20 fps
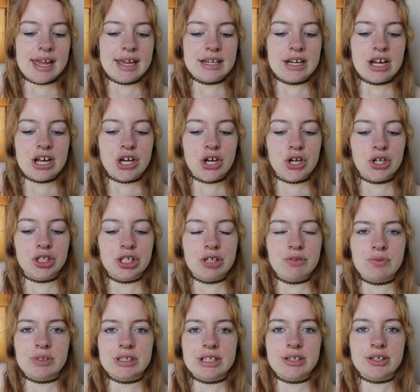And I only
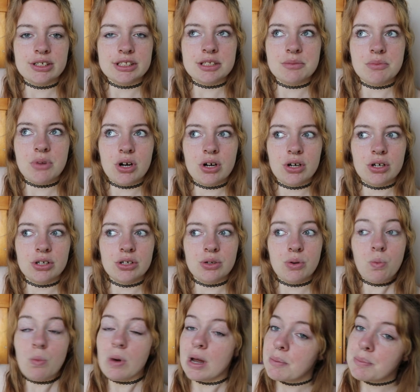really got them on
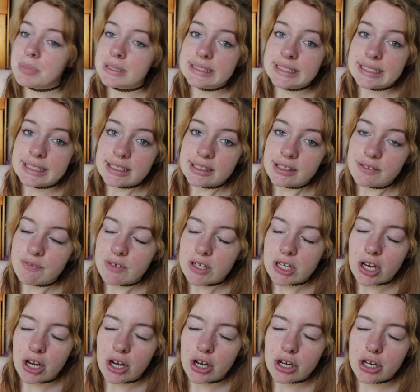one particular
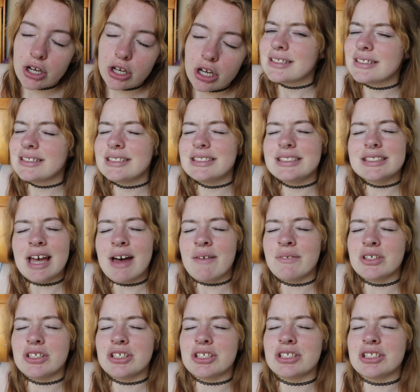video.
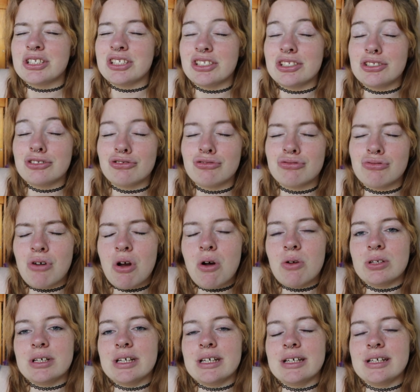Savages just
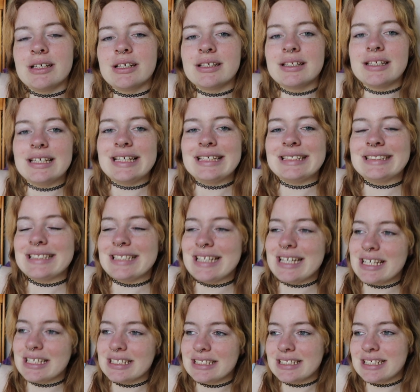trolling the
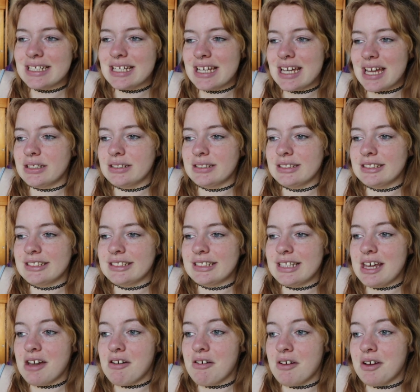internet because
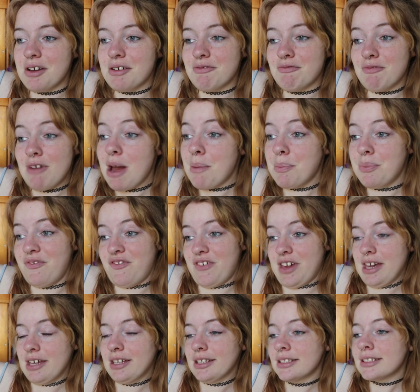they're rap
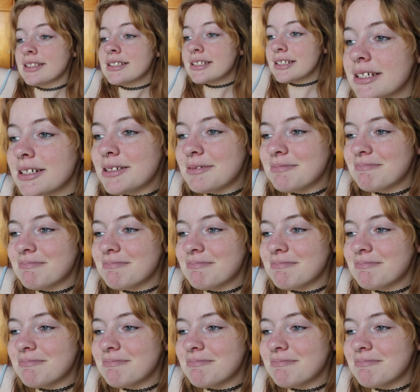fans.